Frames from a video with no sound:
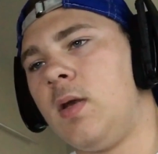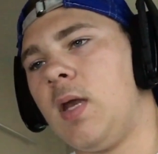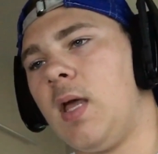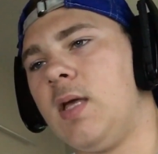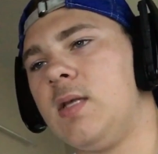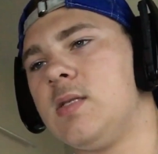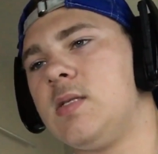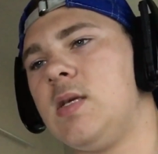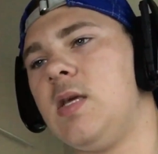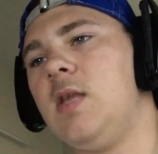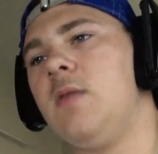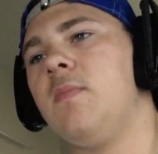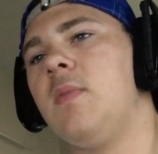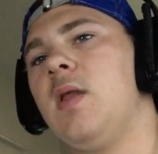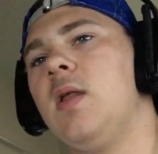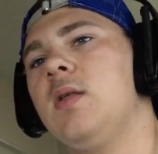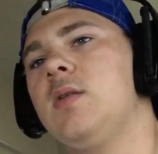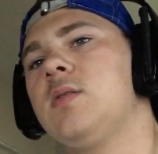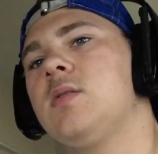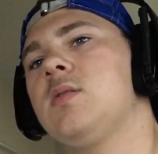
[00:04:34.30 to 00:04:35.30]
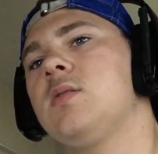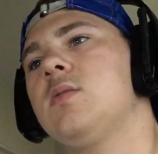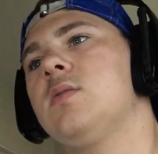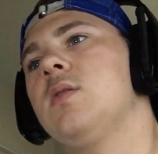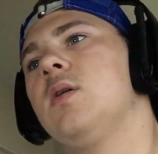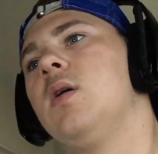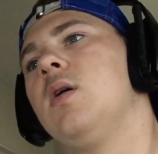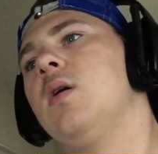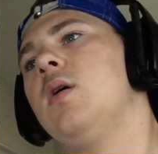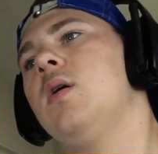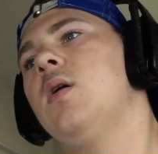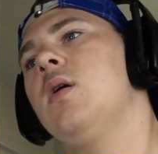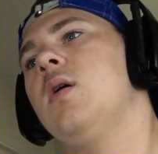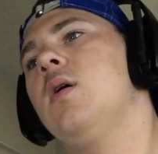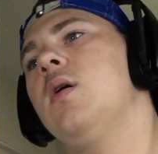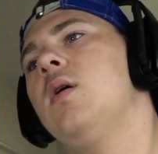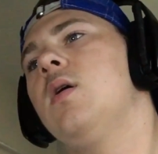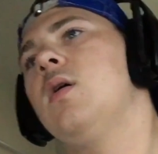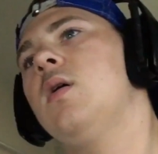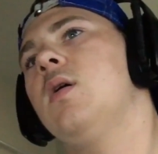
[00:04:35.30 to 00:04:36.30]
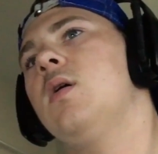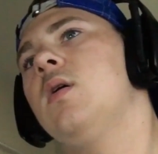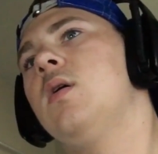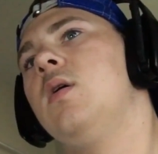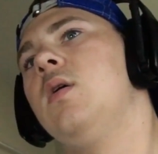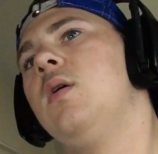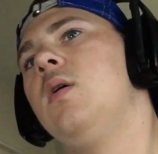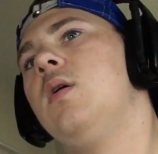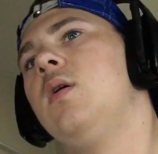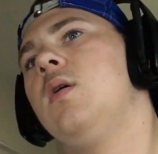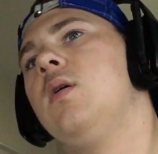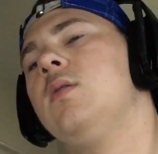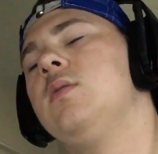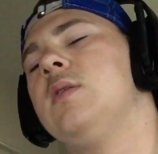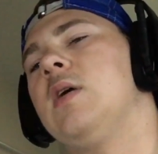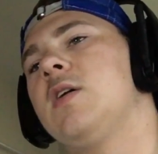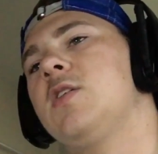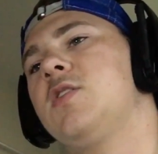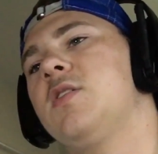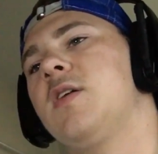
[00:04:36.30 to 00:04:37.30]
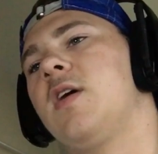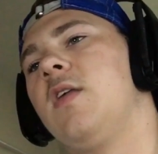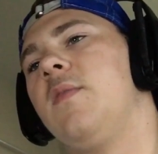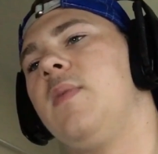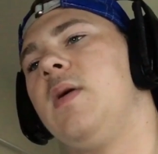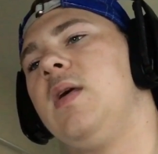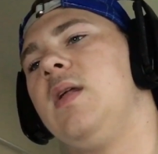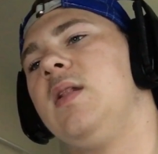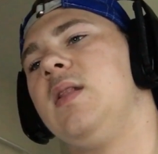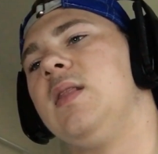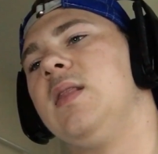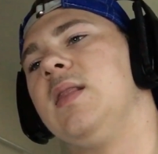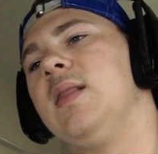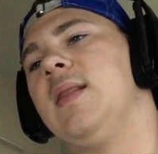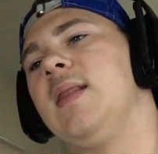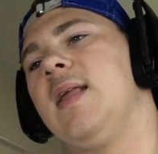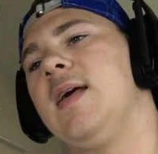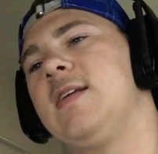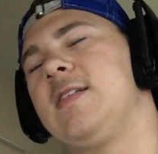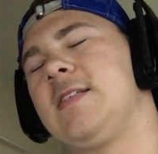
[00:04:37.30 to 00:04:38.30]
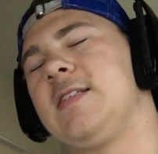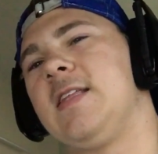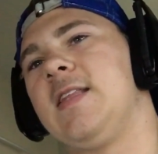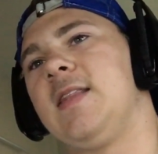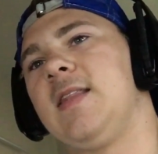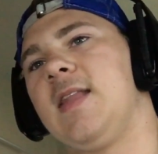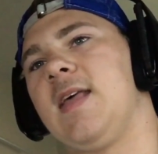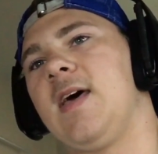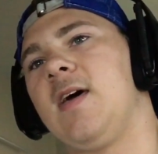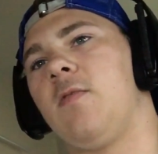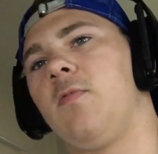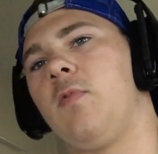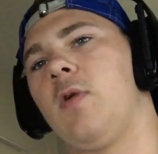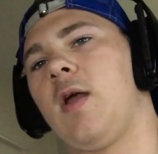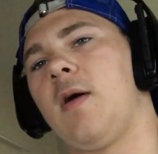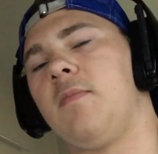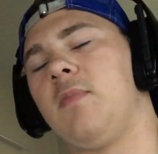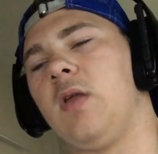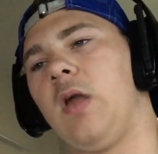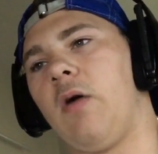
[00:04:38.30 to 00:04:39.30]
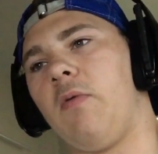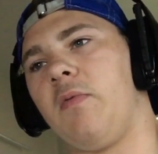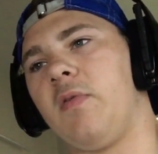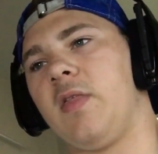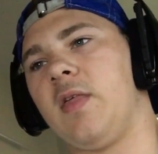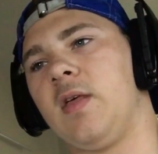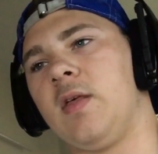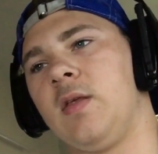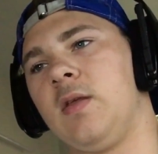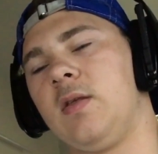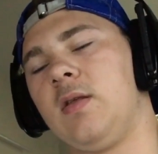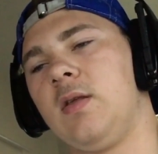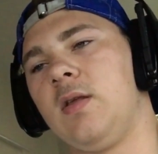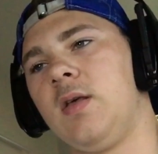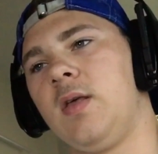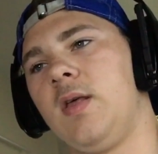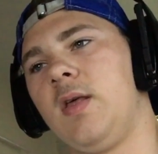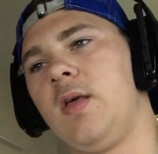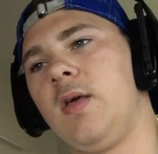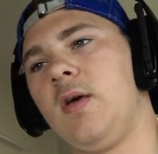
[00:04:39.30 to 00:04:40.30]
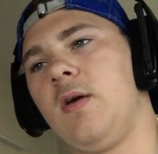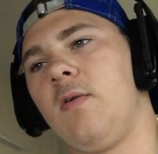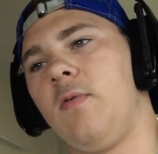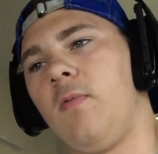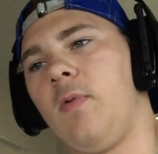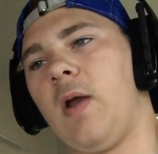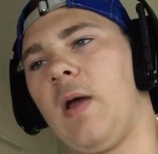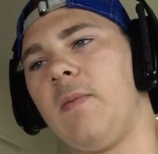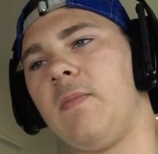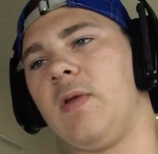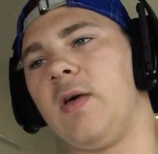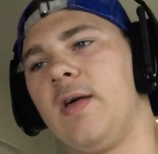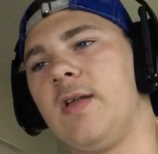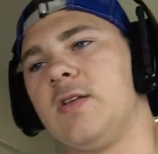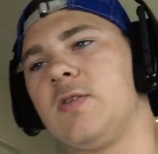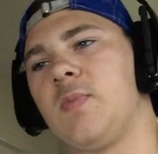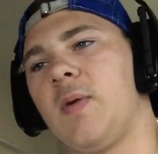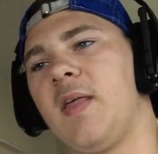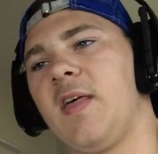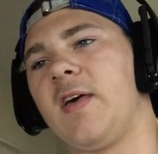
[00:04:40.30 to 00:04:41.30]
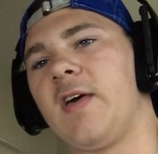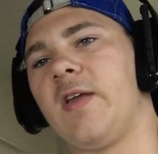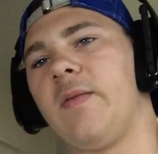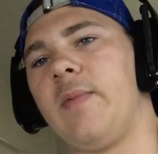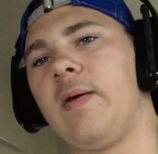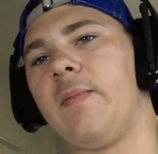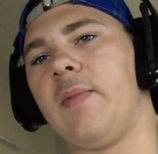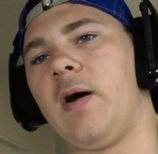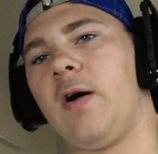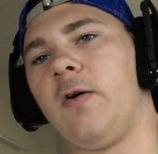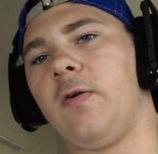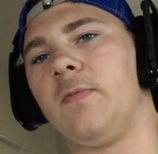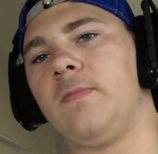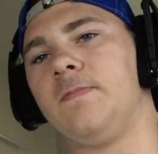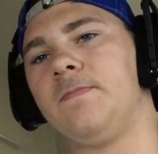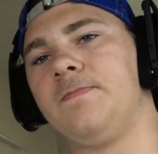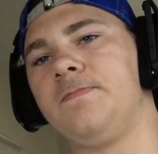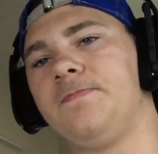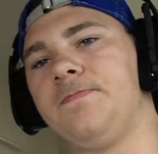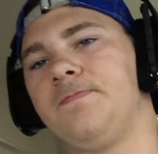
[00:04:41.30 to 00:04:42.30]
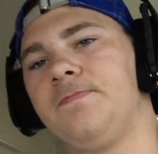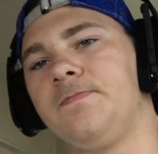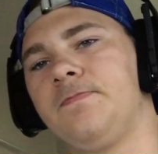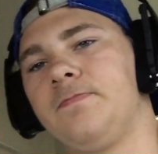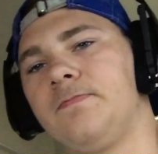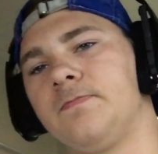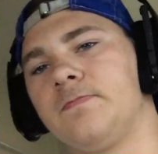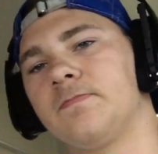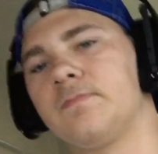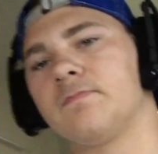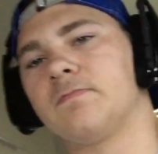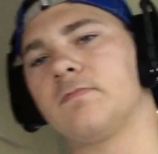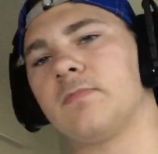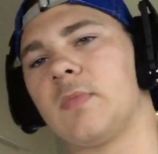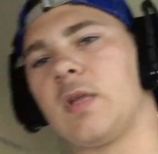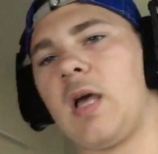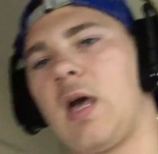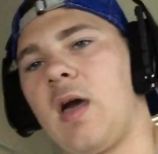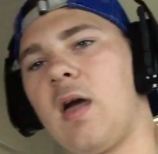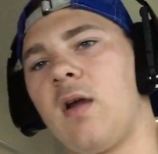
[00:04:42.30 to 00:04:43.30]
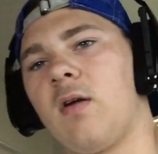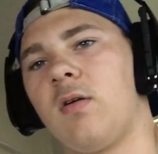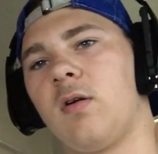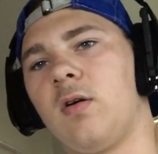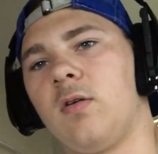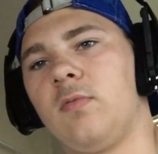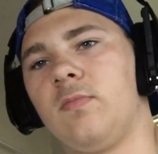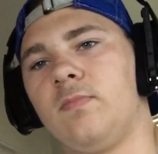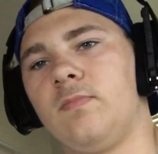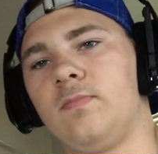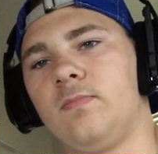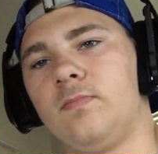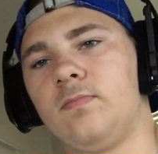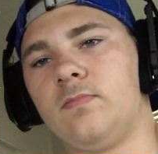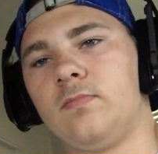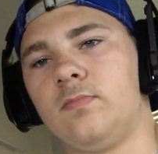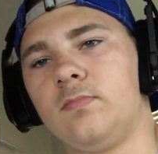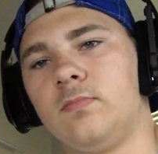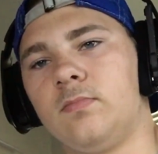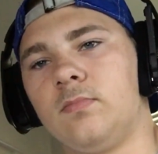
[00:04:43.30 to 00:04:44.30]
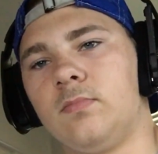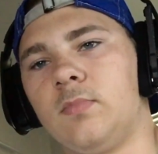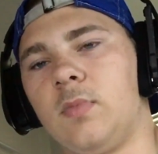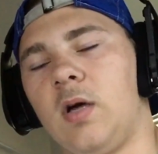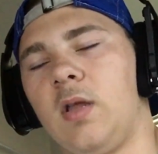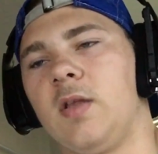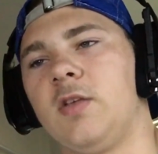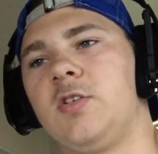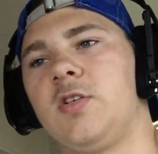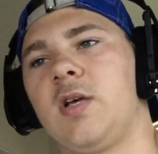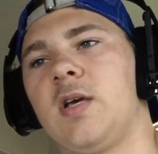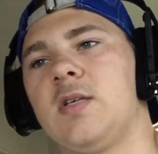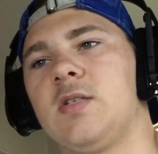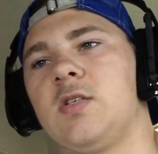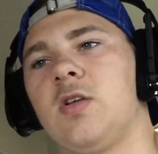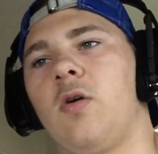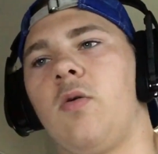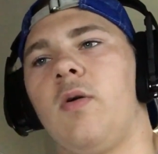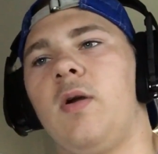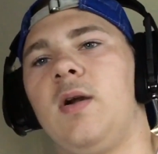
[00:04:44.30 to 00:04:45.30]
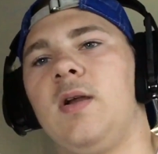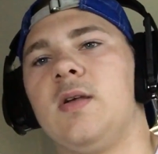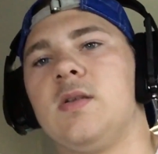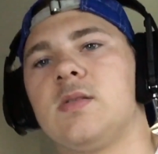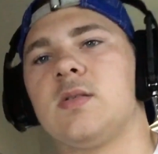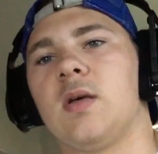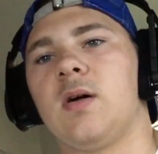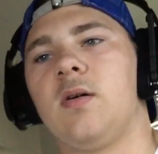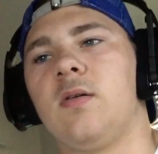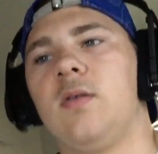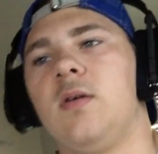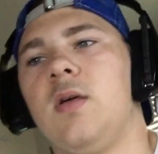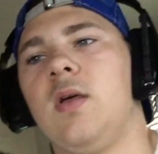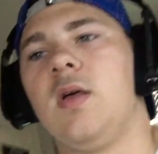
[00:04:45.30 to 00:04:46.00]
19 minutes. Uh, it's actually going to be less than that when I'm done with it. When I'm done, it's probably going to be about, I don't know. I'll let you guys know what it is, though.